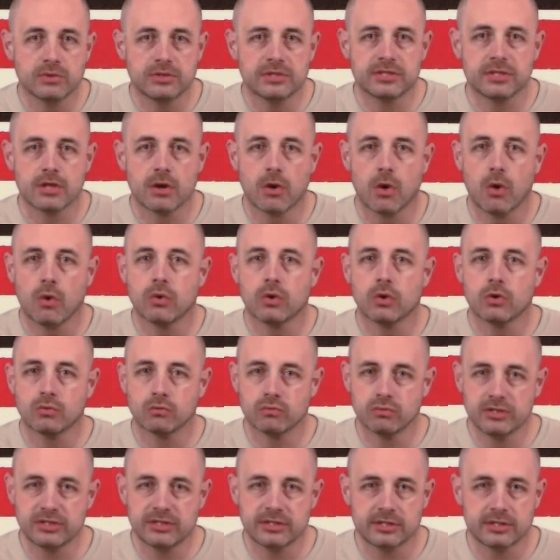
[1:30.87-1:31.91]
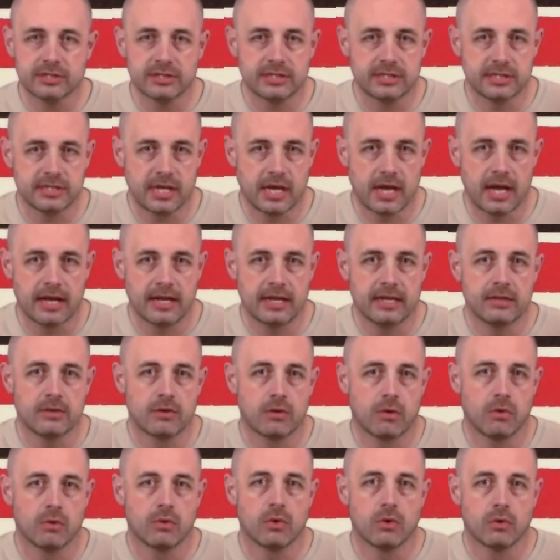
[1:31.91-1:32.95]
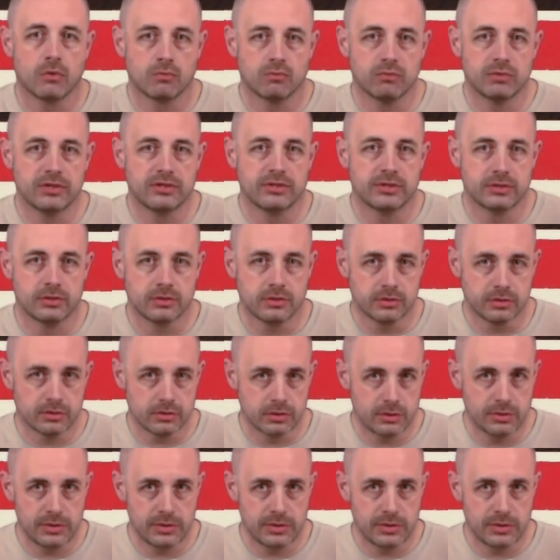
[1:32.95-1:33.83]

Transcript: which is their own original design and their own original